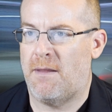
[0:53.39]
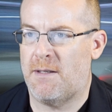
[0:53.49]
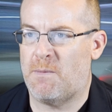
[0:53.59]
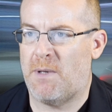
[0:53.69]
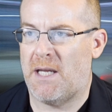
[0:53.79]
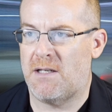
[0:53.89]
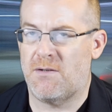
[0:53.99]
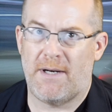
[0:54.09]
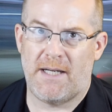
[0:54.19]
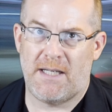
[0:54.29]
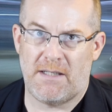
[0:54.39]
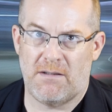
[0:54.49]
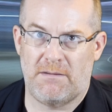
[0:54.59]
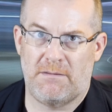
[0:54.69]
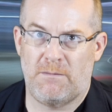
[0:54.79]
this page right
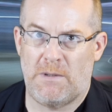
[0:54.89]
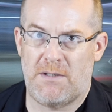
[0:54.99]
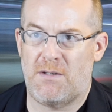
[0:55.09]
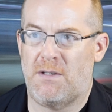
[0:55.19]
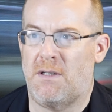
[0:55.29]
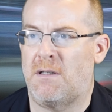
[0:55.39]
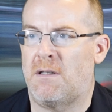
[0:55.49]
here, which